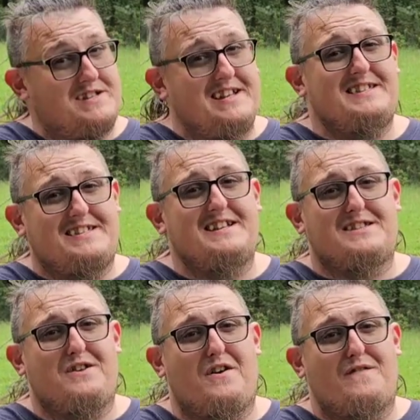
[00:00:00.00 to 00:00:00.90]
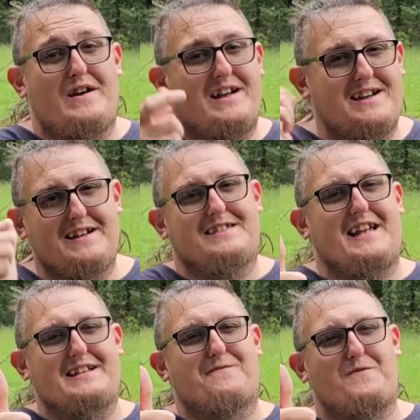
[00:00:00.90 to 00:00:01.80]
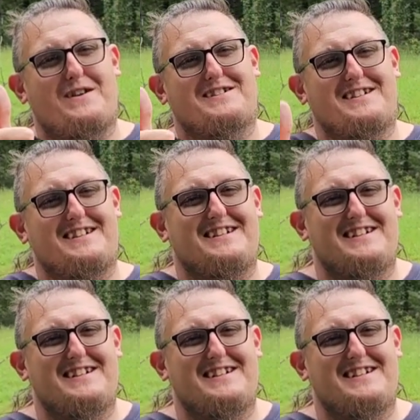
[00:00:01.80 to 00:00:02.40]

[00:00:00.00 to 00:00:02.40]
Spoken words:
that is disc golf. Thanks for watching.